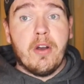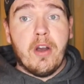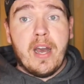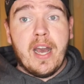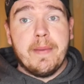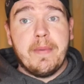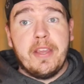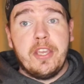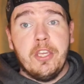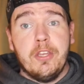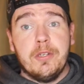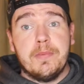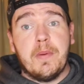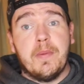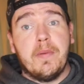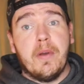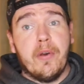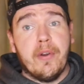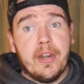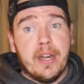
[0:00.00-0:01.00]
I'm a huge
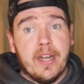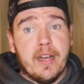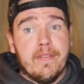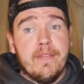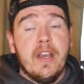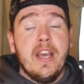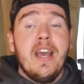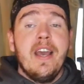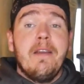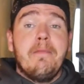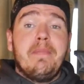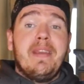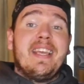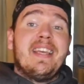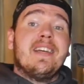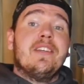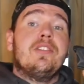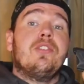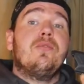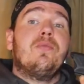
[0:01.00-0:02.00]
proponent of
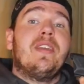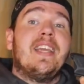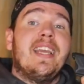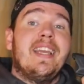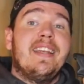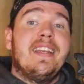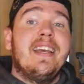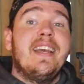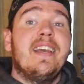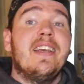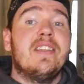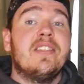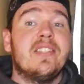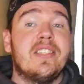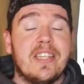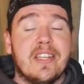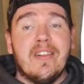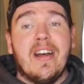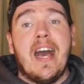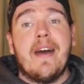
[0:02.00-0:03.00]
because you can
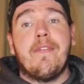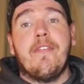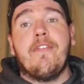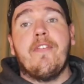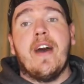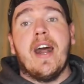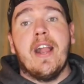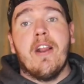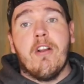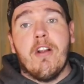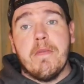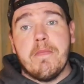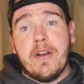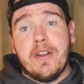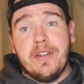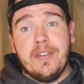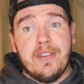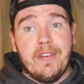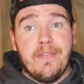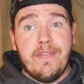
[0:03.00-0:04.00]
still have a firearm
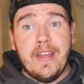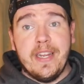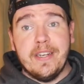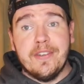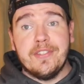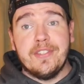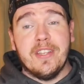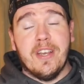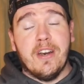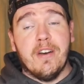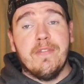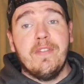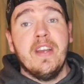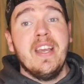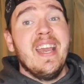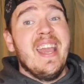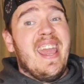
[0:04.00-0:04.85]
on you to defend yourself